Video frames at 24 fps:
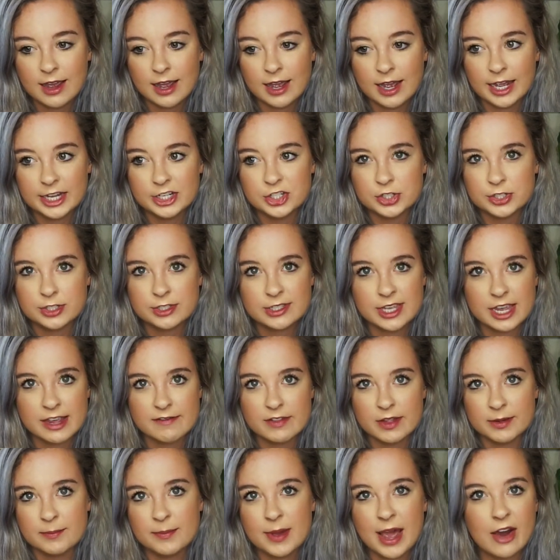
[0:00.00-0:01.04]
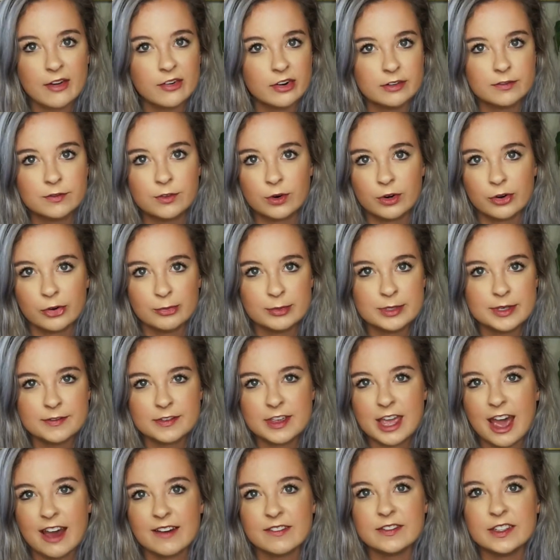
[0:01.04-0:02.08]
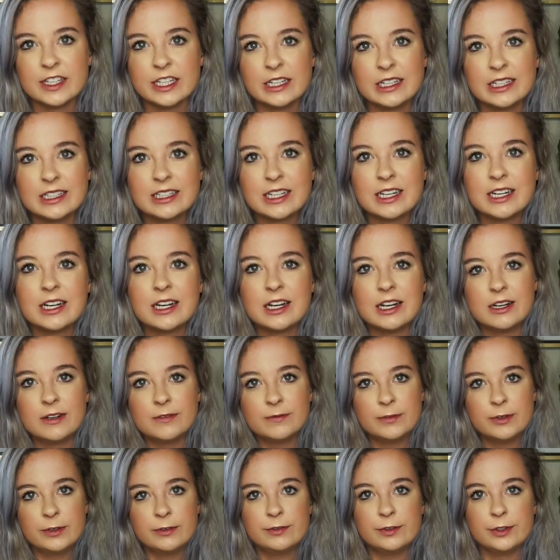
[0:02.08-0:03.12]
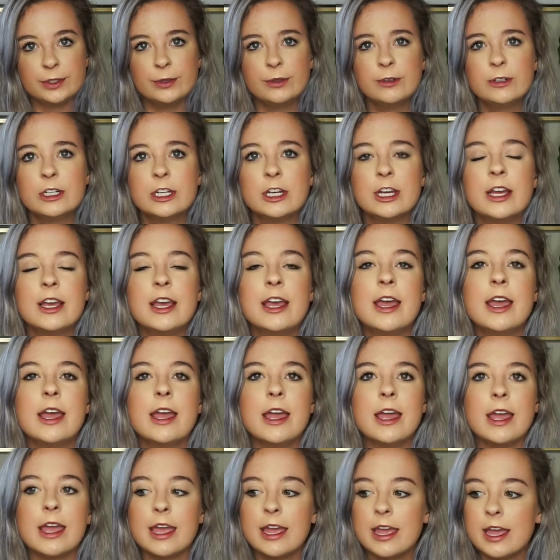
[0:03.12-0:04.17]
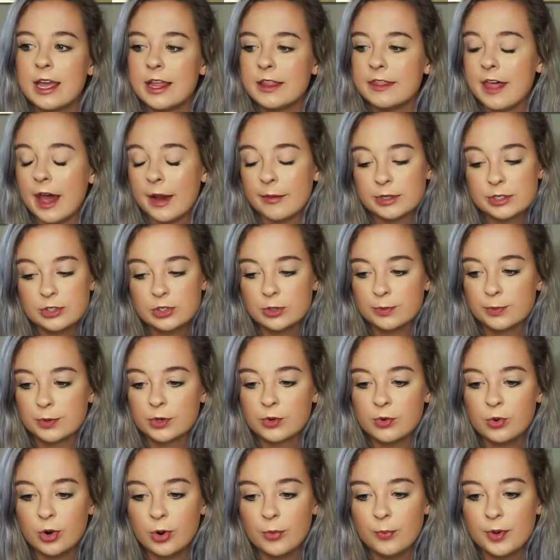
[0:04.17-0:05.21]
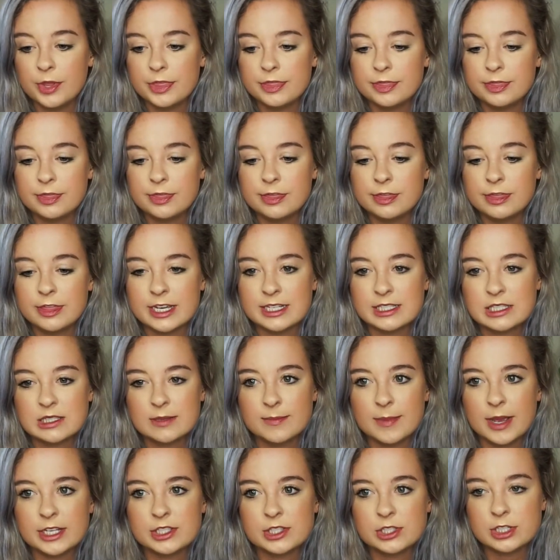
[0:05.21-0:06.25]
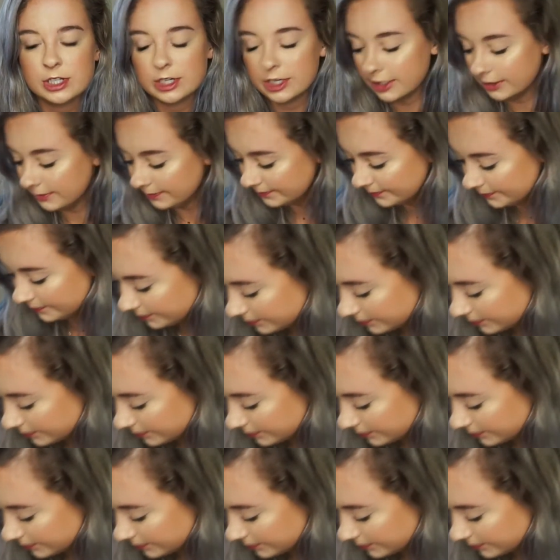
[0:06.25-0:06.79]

I just gave them powdered forms of caffeine for food, and that was super cool. But this semester